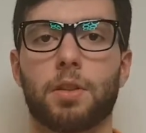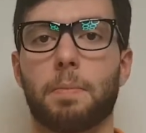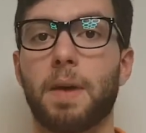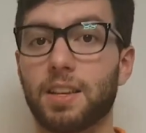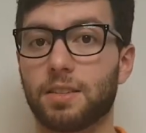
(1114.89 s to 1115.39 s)
The
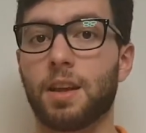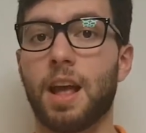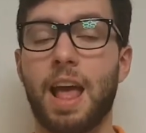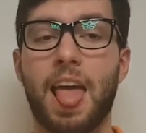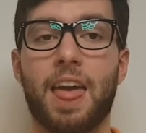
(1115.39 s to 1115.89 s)
best
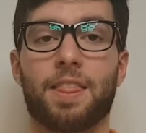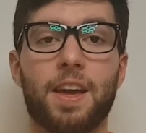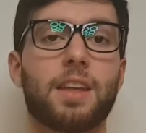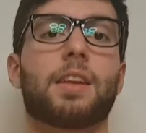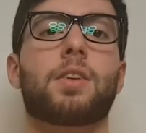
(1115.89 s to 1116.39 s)

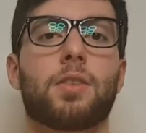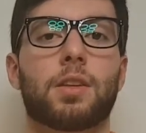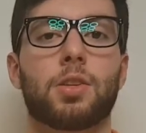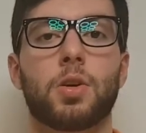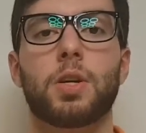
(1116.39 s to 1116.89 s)
thing that you
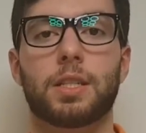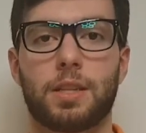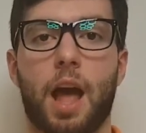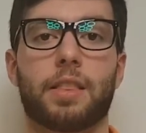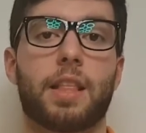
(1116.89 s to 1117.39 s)
can do is
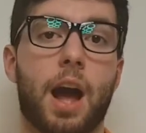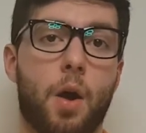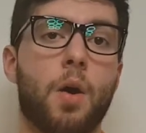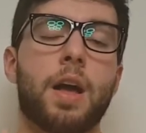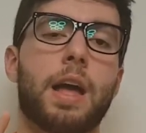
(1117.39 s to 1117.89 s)
that now,